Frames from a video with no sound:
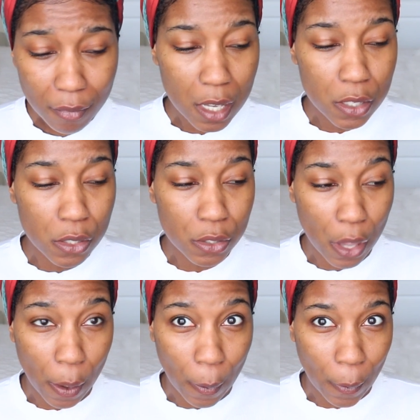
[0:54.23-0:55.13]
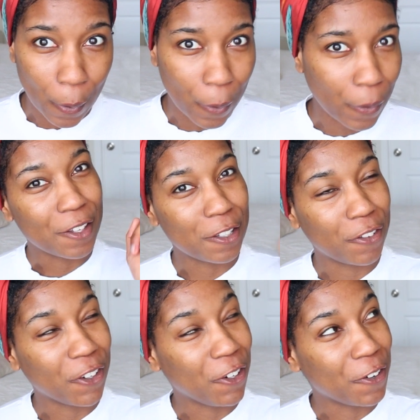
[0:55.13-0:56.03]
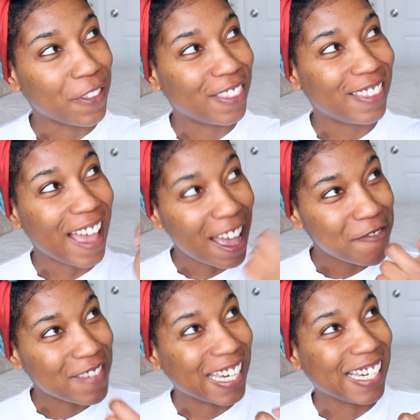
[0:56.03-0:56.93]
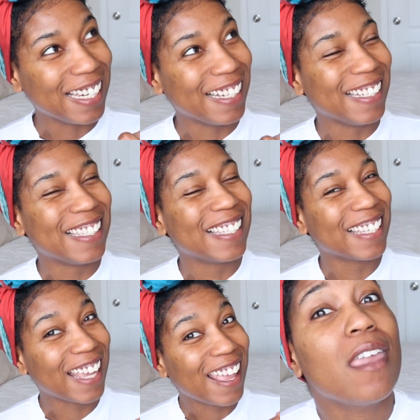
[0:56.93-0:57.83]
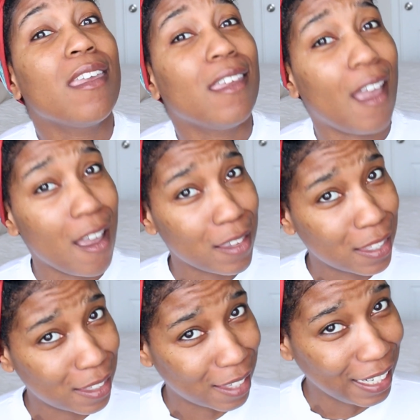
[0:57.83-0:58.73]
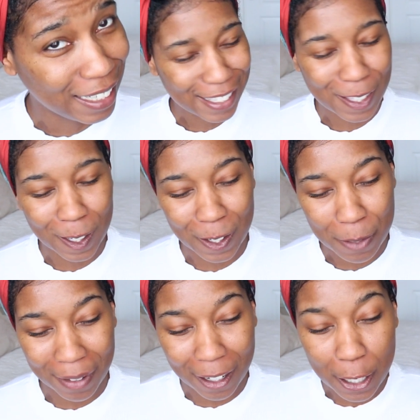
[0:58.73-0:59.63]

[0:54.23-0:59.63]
So those of you who know what that means, yes. So it's been a